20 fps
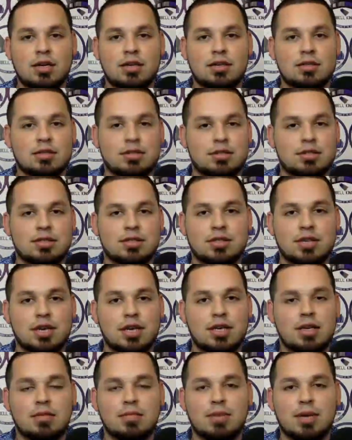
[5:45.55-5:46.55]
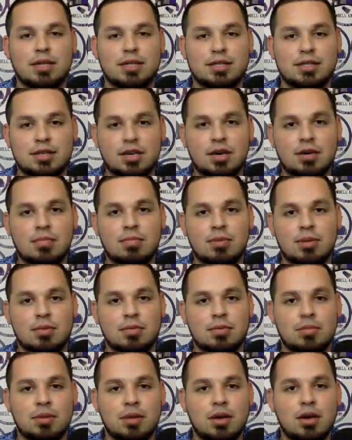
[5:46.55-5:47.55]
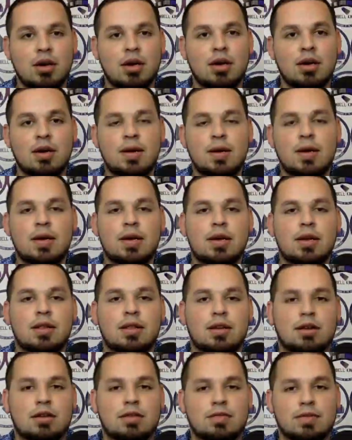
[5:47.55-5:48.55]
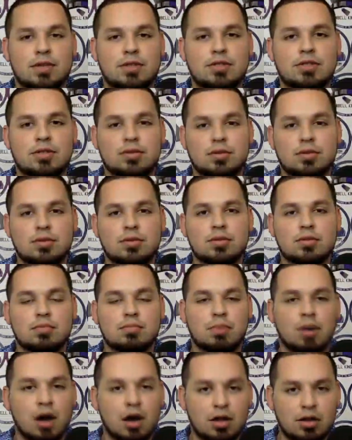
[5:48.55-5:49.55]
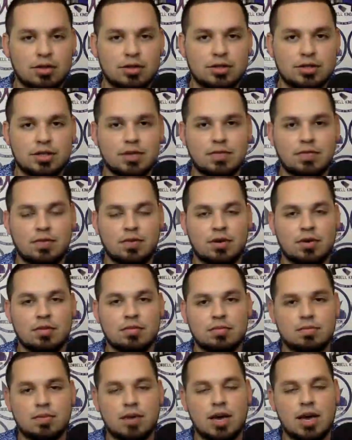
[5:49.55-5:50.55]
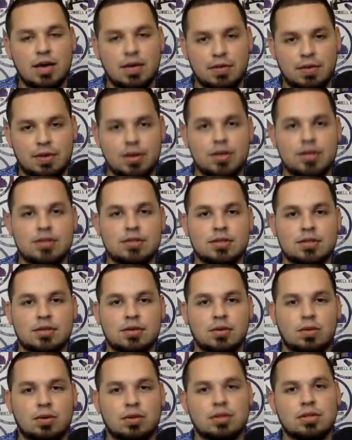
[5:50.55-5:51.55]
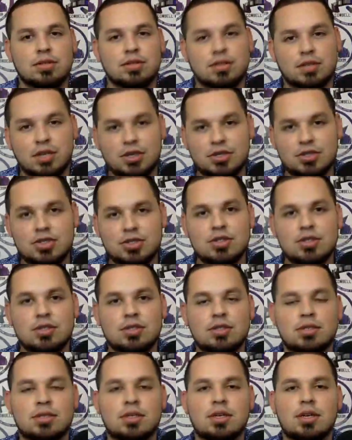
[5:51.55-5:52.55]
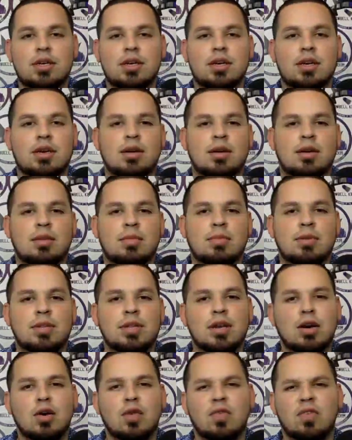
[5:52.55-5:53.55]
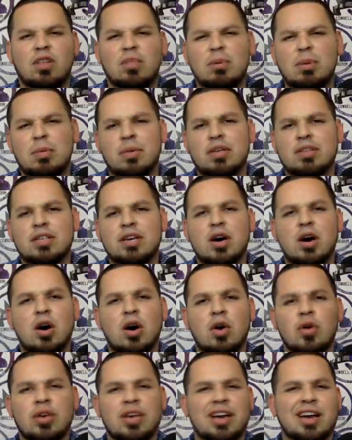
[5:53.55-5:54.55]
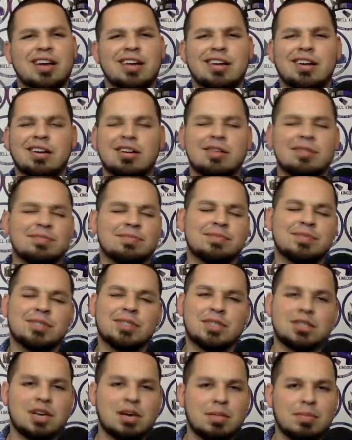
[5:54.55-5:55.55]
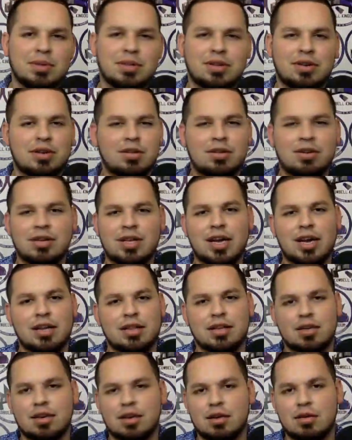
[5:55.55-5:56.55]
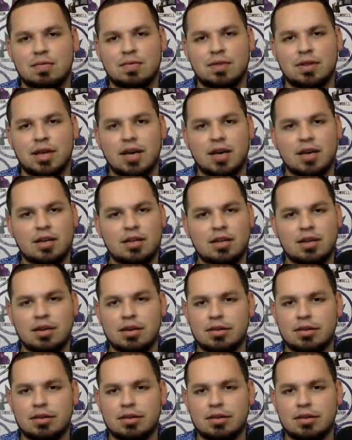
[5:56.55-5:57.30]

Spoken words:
He's going to say he messed up, blah, blah, blah. The conventional apology from athletes and organizations. But no, for the people that say, oh, you got to cut him, stop it. They're not going to cut him for that.